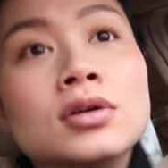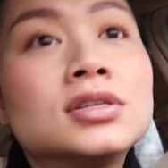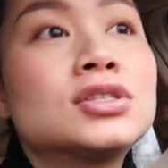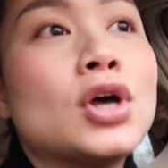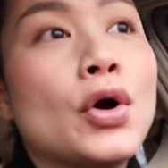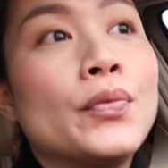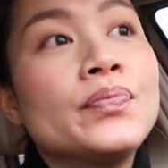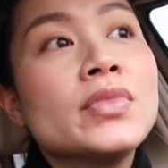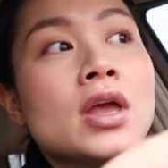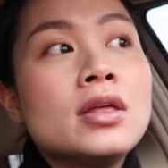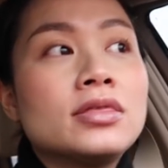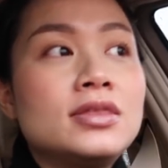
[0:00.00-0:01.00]
So
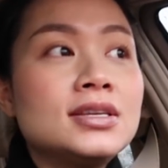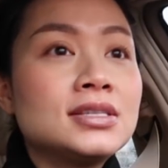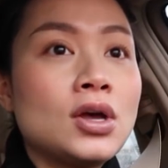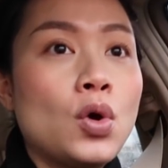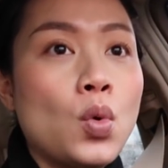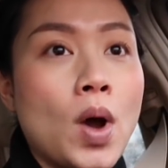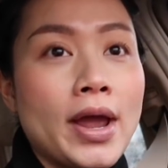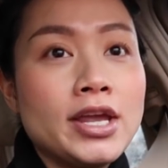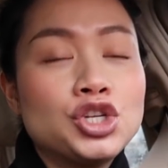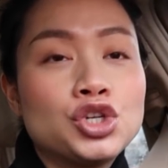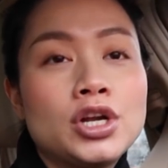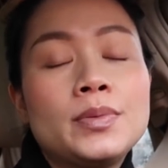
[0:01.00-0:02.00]
this
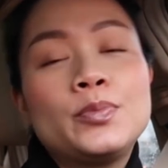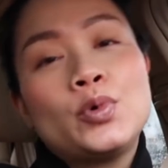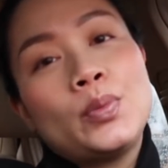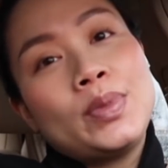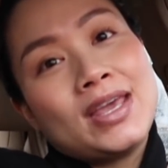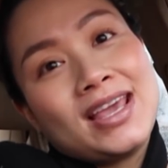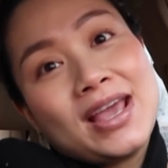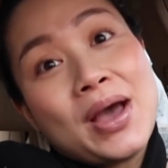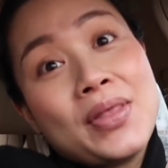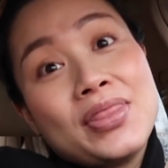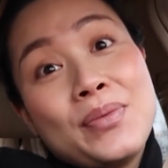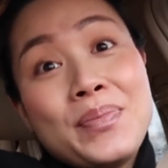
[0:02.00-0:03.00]
Hawaii trip will be
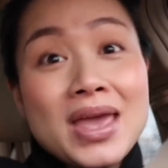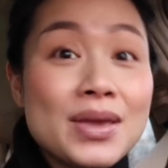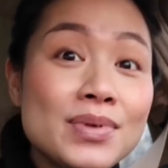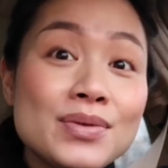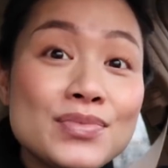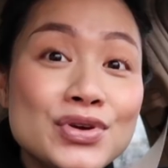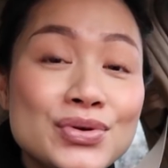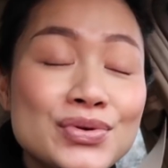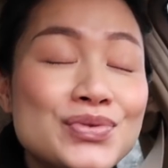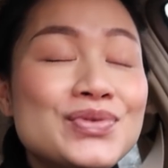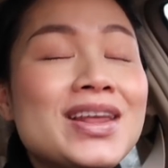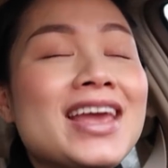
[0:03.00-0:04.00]
the
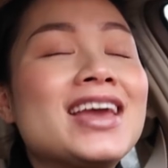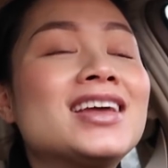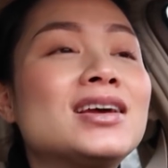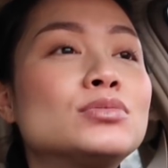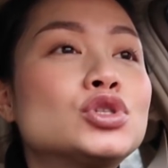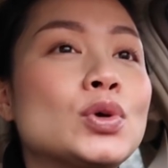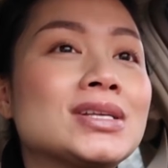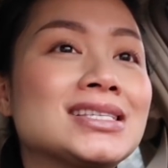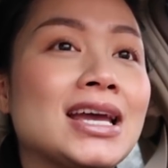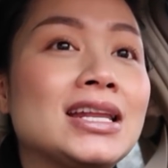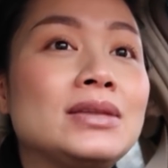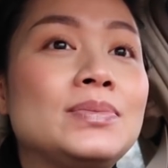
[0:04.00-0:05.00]
Babymoon, and I'm so
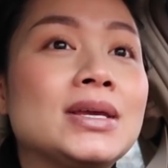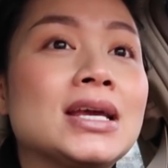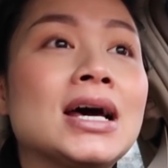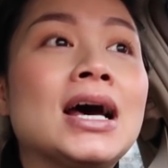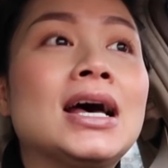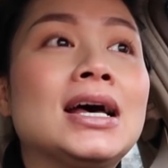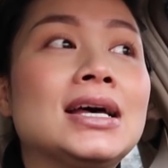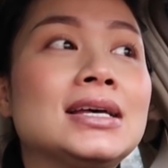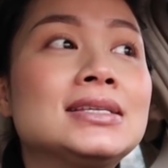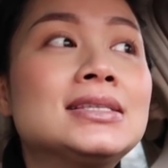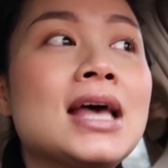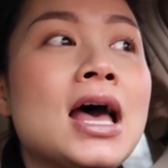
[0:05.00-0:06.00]
excited
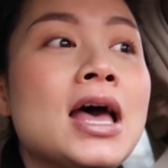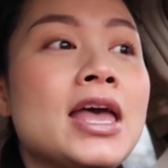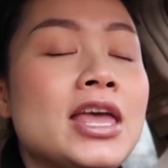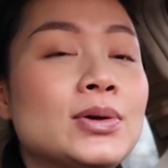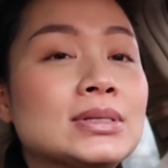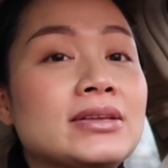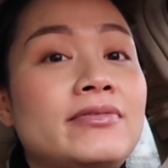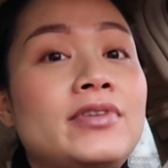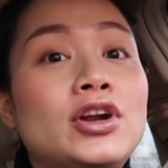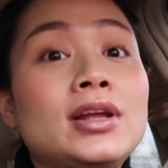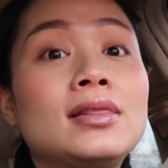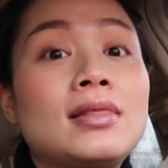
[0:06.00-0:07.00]
because it was a
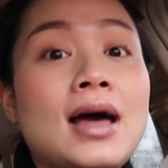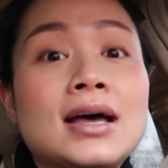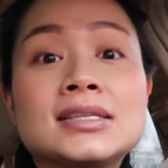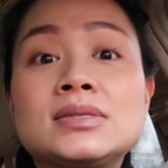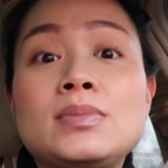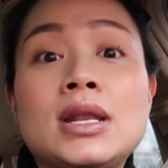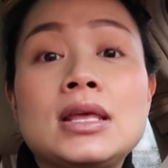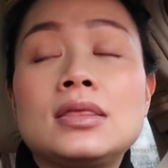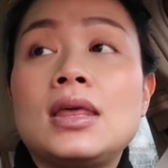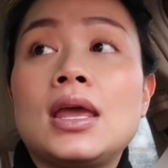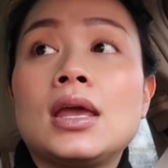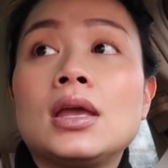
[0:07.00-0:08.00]
very last minute
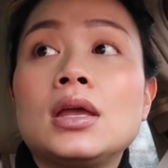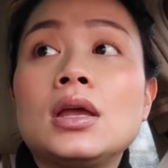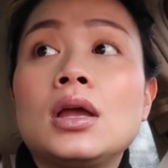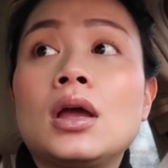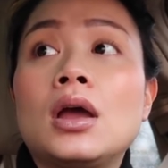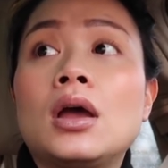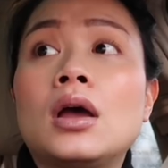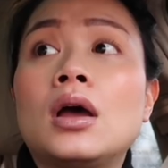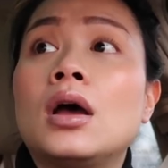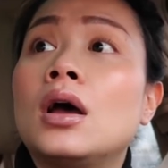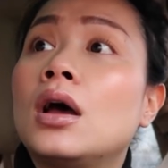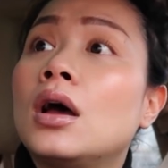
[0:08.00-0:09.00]
thing.
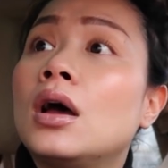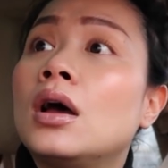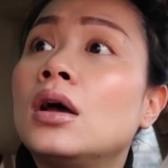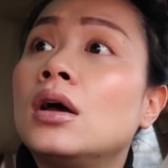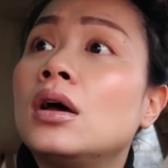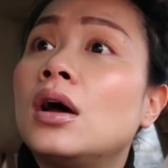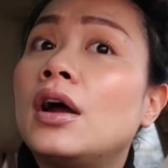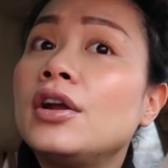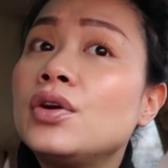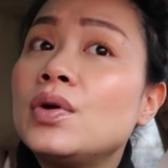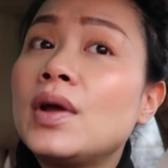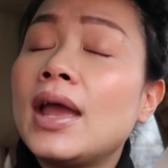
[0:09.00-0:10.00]
Are
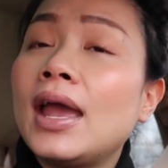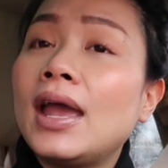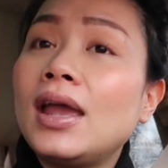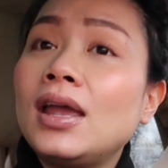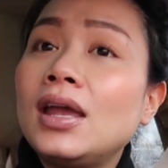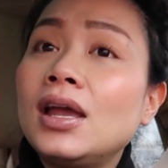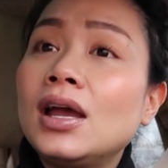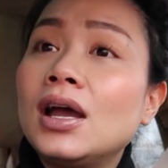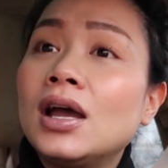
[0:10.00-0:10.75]
you okay?